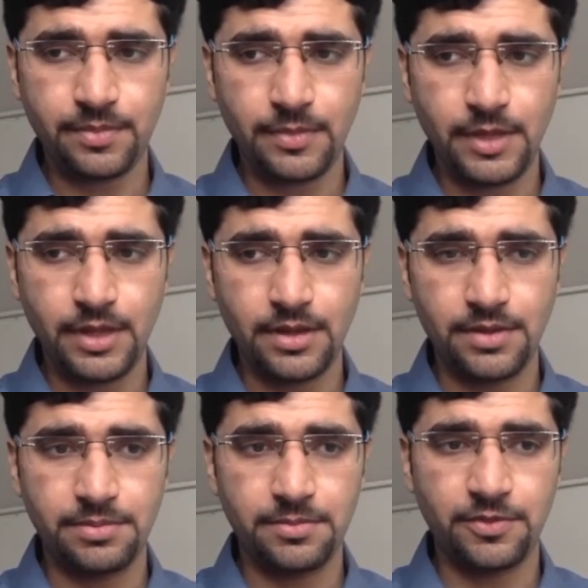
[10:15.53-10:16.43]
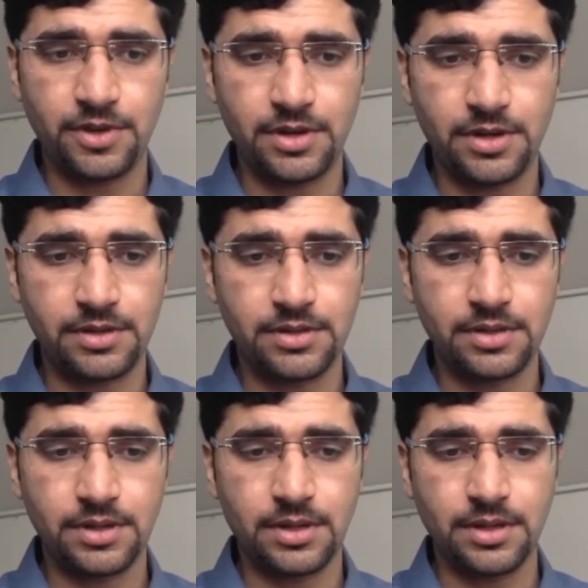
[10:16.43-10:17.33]
And for
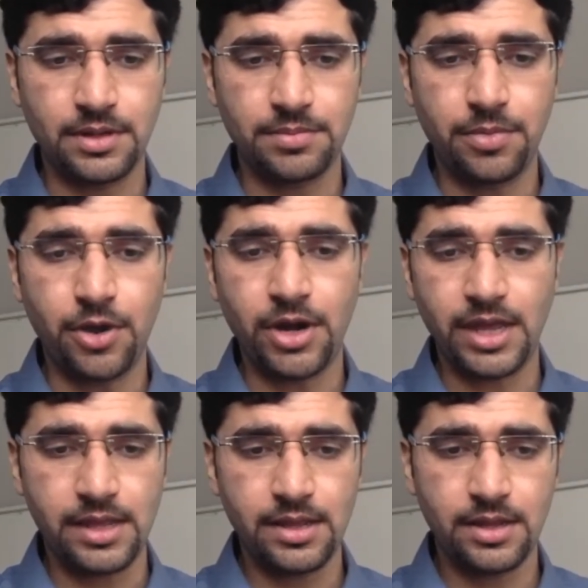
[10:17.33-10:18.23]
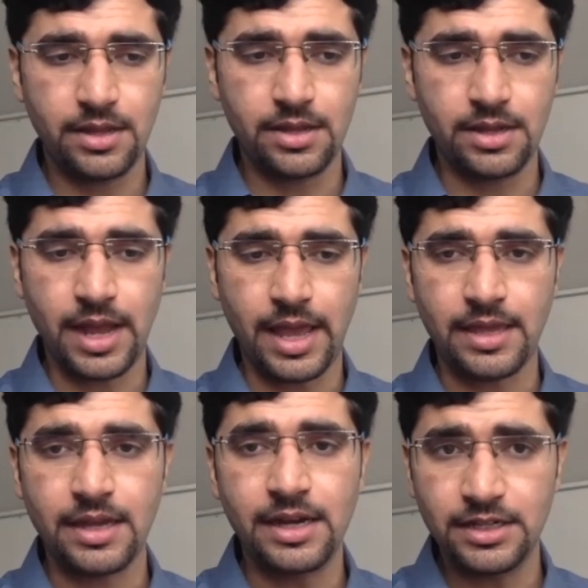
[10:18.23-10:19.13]
a body
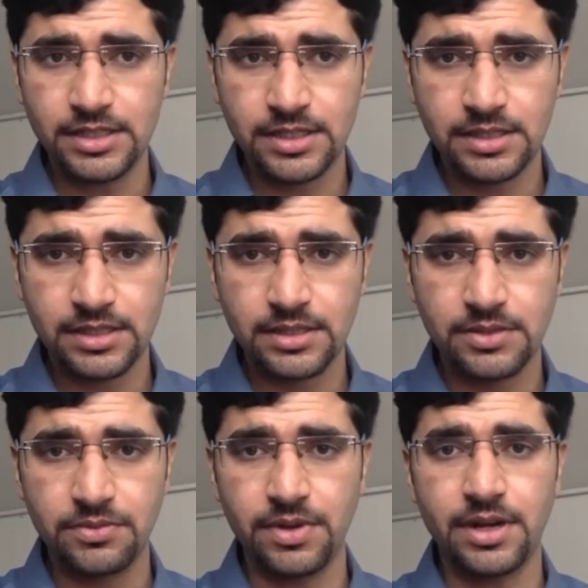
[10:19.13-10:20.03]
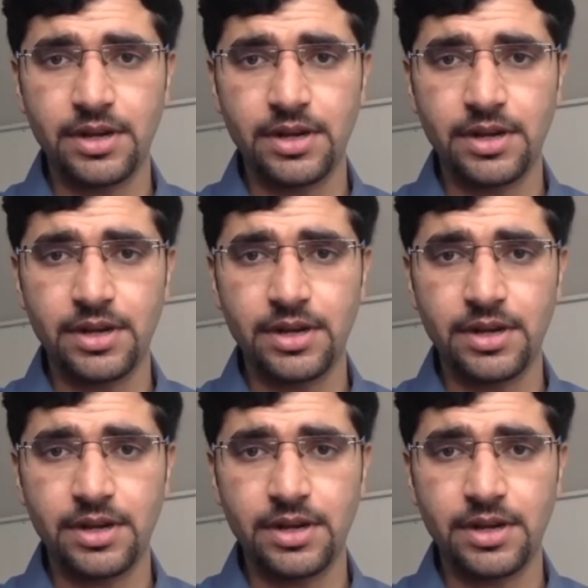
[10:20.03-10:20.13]
like Earth, where